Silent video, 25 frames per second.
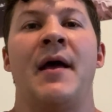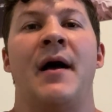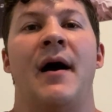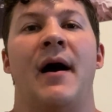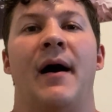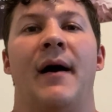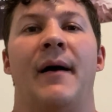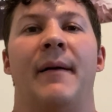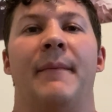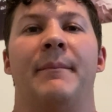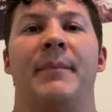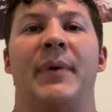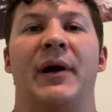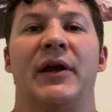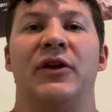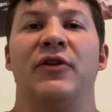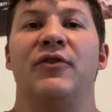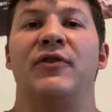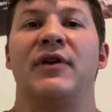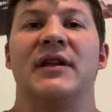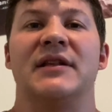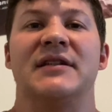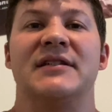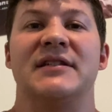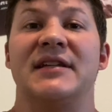but you
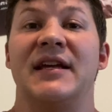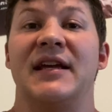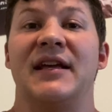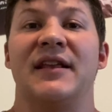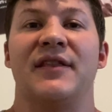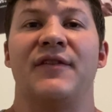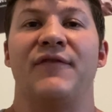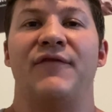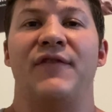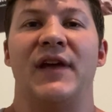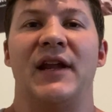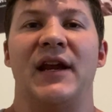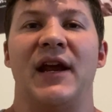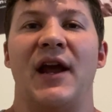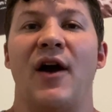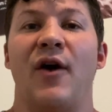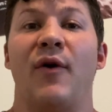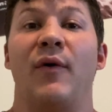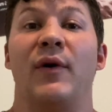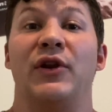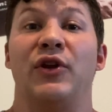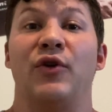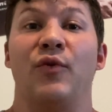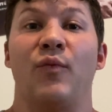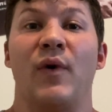can see in the
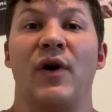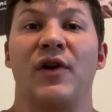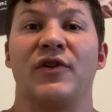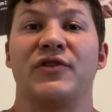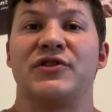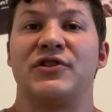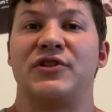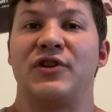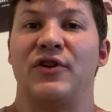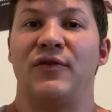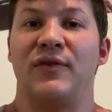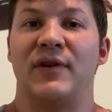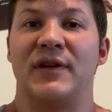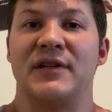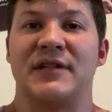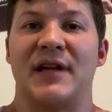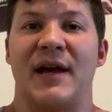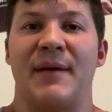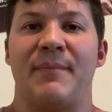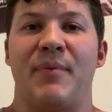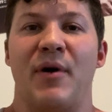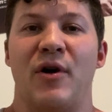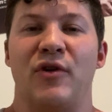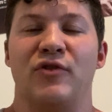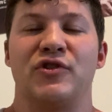video, and you will soon as
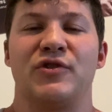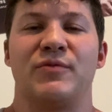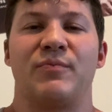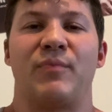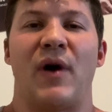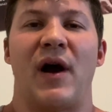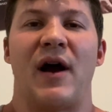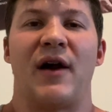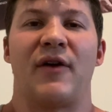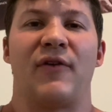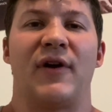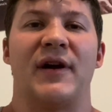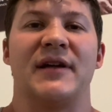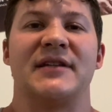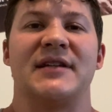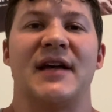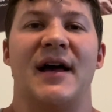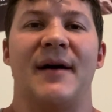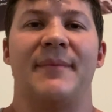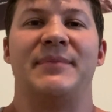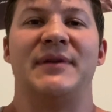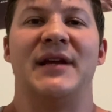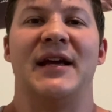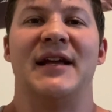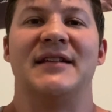I post progress
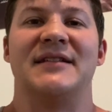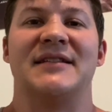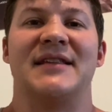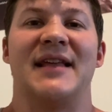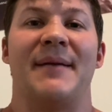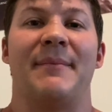updates,